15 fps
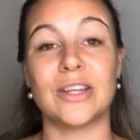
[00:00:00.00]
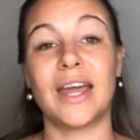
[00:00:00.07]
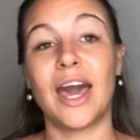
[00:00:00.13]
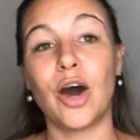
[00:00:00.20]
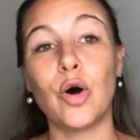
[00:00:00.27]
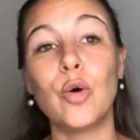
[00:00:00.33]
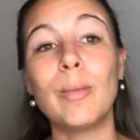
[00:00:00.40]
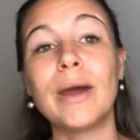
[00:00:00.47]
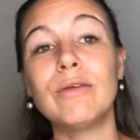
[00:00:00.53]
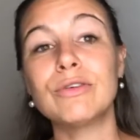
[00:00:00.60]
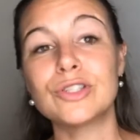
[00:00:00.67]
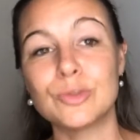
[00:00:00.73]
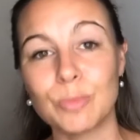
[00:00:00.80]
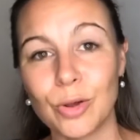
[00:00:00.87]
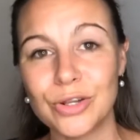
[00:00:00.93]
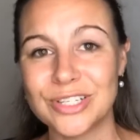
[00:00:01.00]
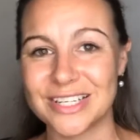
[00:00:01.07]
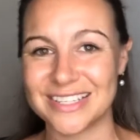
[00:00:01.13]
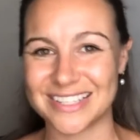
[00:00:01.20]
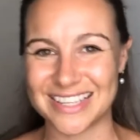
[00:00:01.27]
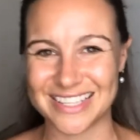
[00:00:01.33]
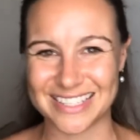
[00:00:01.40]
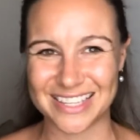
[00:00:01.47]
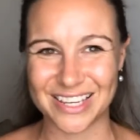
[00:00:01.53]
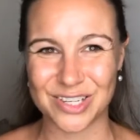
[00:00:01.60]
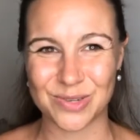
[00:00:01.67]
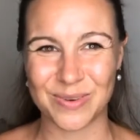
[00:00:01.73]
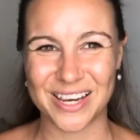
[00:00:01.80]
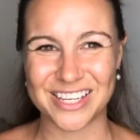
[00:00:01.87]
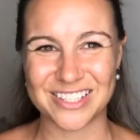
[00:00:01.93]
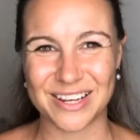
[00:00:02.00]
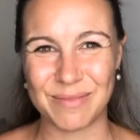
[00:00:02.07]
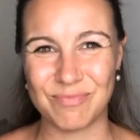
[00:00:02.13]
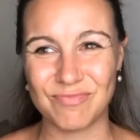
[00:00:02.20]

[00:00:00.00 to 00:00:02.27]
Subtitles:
How am I responding to this situation?